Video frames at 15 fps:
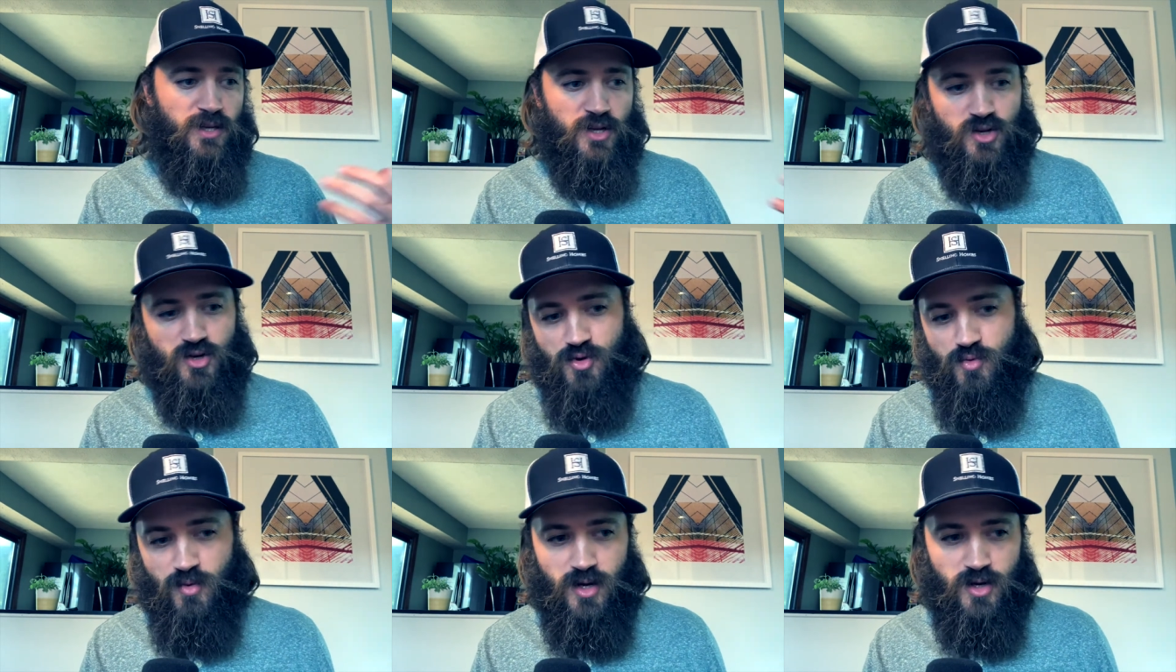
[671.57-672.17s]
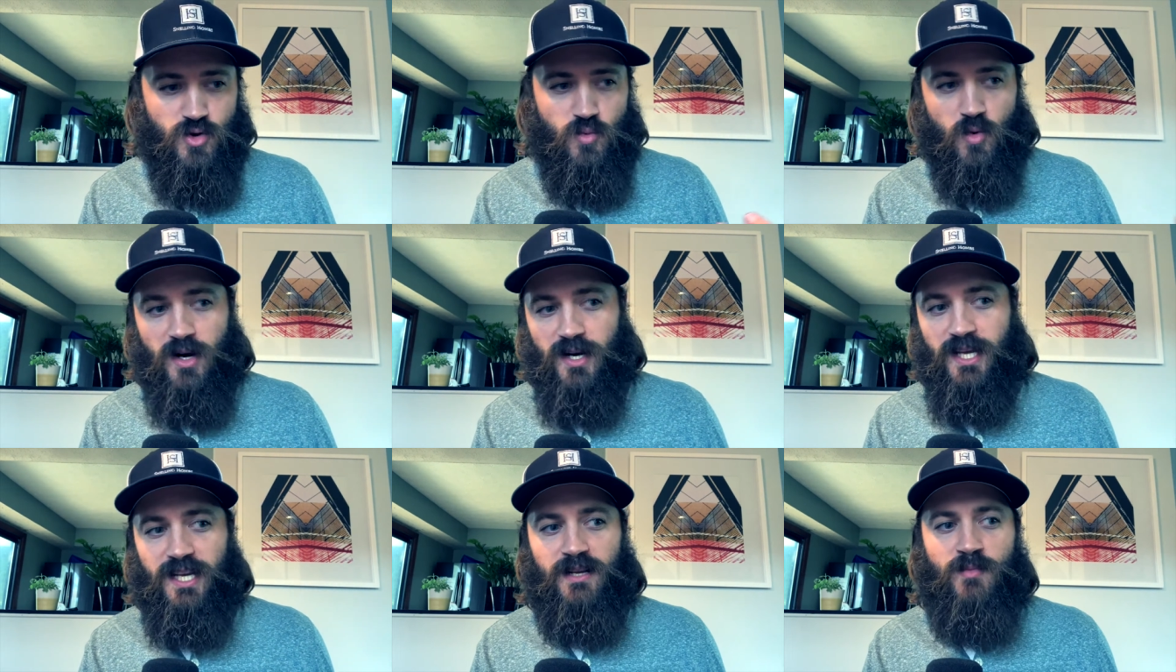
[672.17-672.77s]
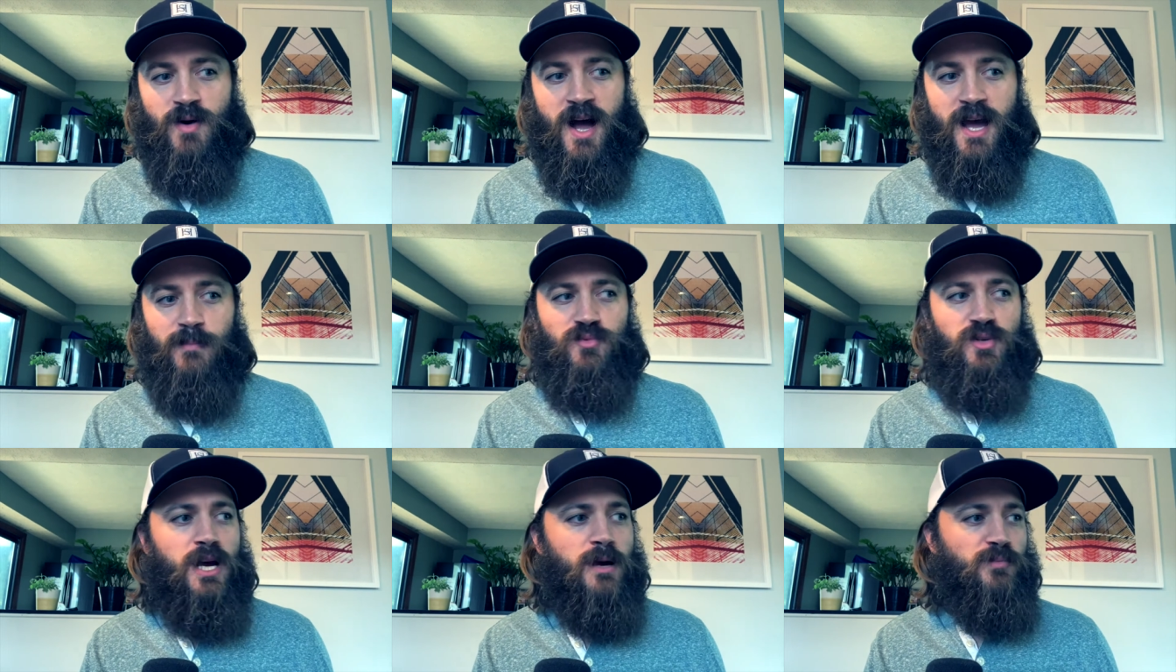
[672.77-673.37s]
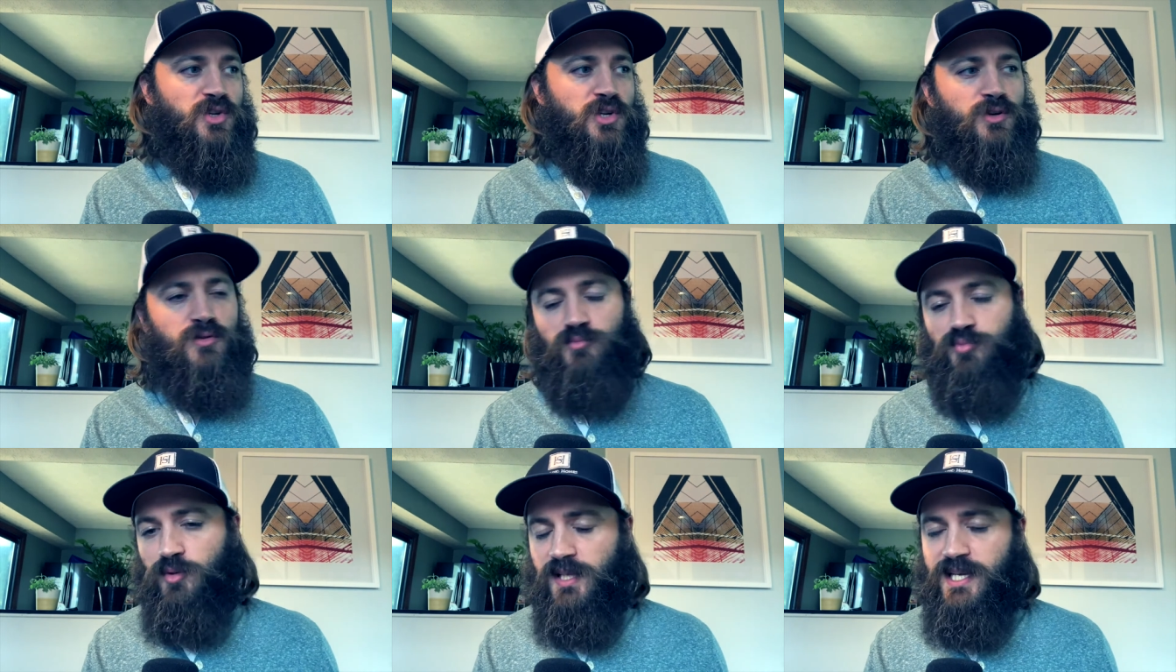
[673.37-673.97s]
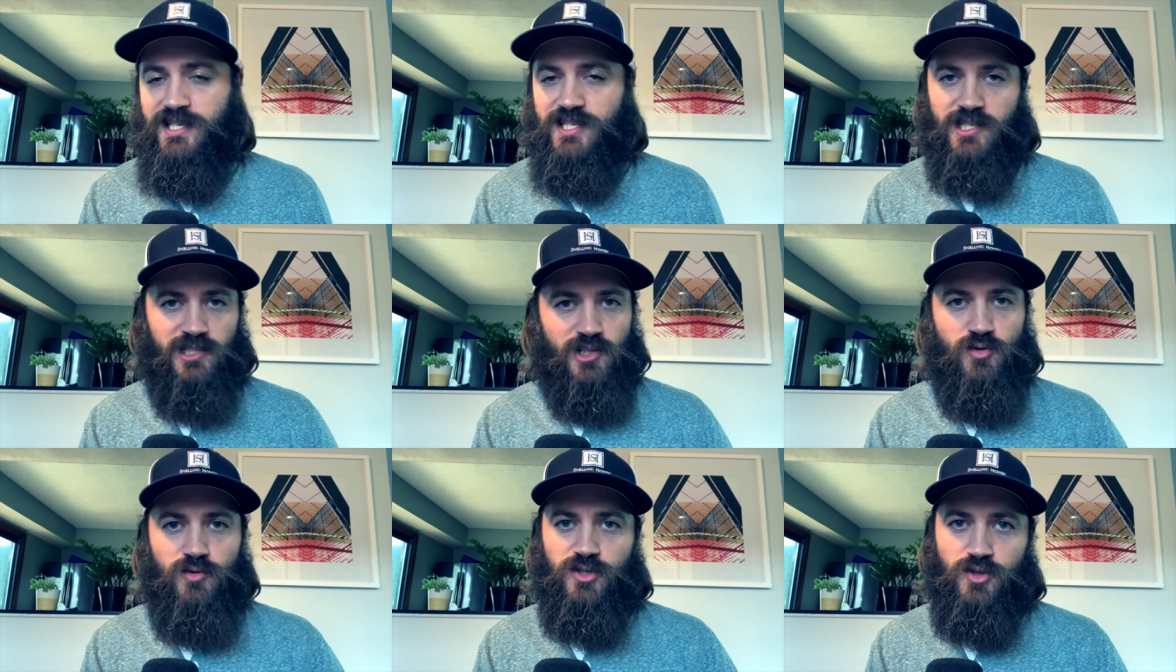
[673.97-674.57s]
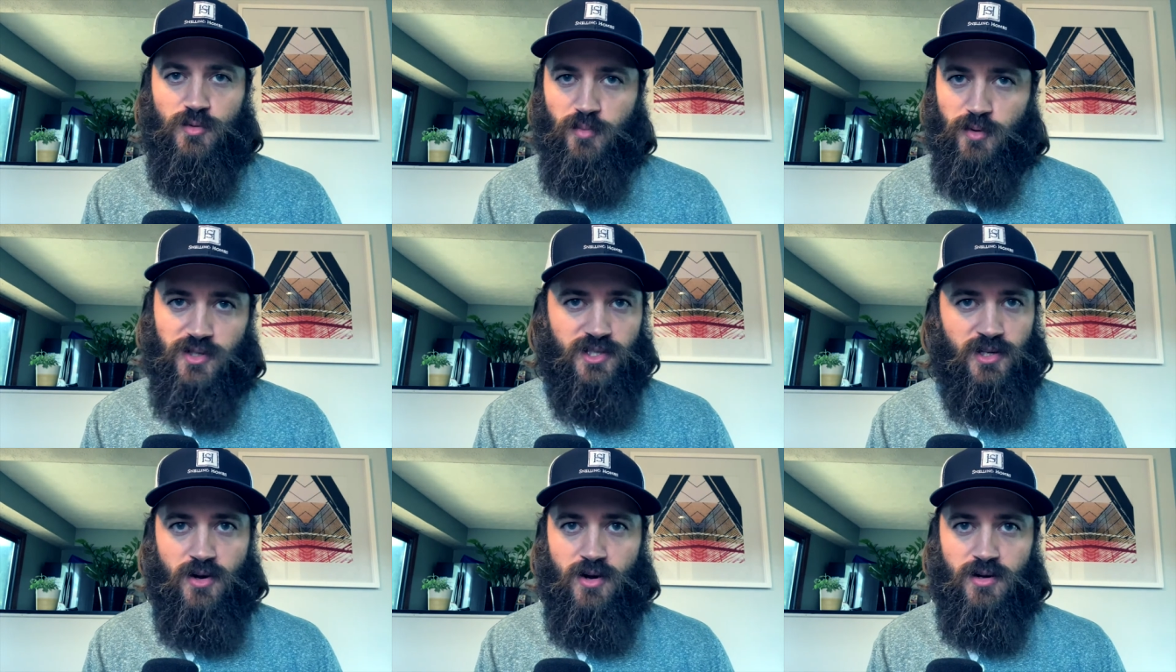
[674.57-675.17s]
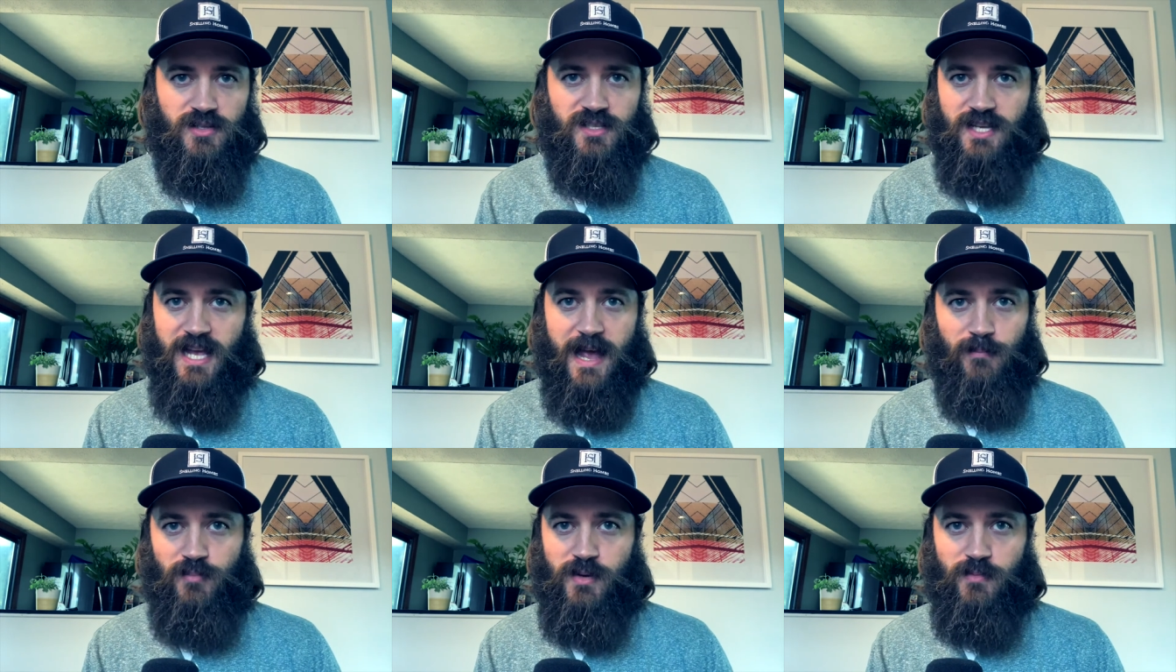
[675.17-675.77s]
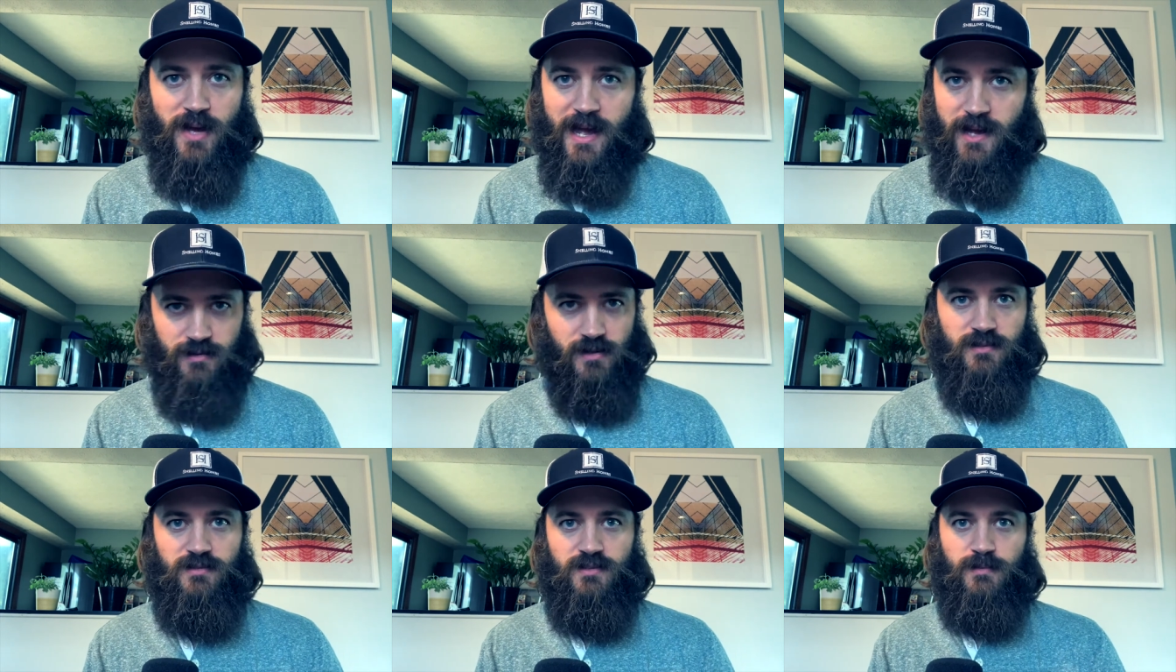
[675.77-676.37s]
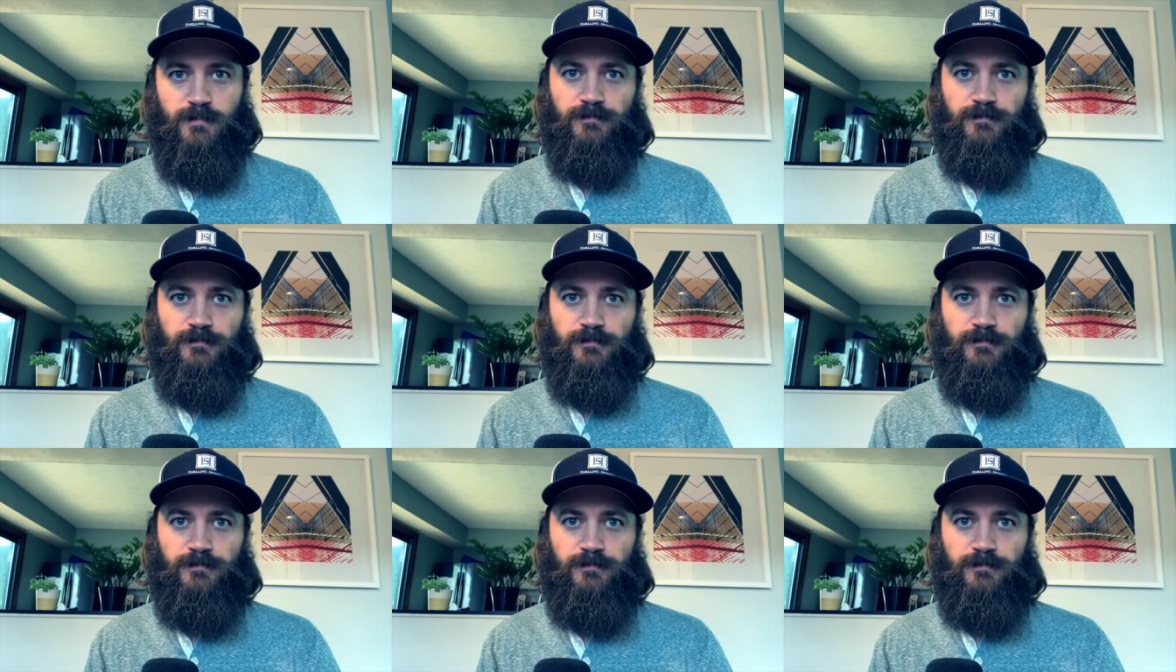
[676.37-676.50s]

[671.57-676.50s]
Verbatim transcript: and you and you want to get them hyped up, you don't play super song sappy ballads.